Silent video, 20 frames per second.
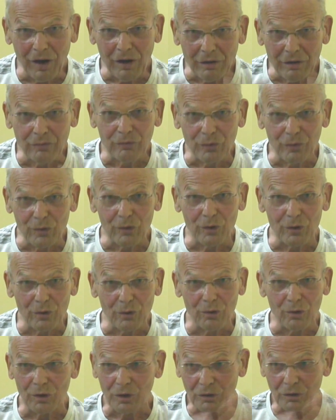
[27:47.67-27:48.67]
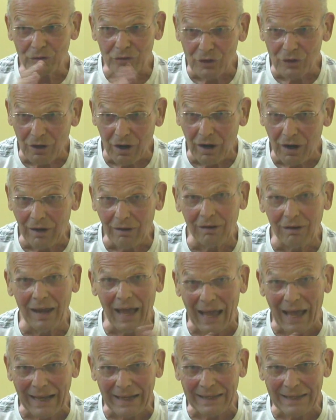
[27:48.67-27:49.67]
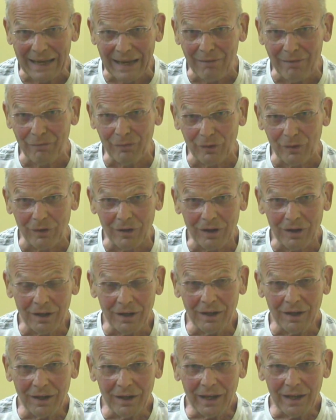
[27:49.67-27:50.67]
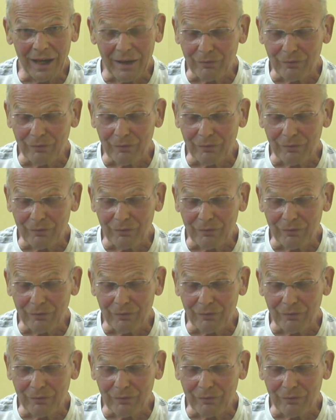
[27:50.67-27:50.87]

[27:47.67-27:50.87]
fight for your trial and effort,